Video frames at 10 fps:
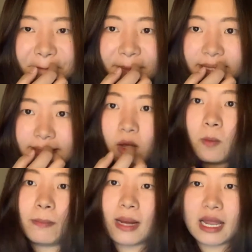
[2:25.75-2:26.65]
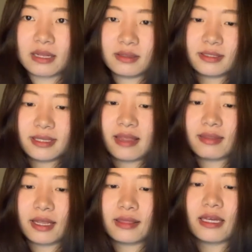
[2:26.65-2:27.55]
Based on my
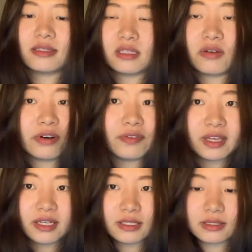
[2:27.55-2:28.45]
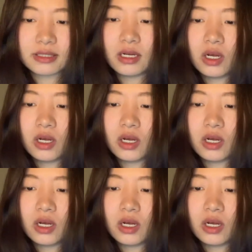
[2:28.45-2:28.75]
understanding, there are several things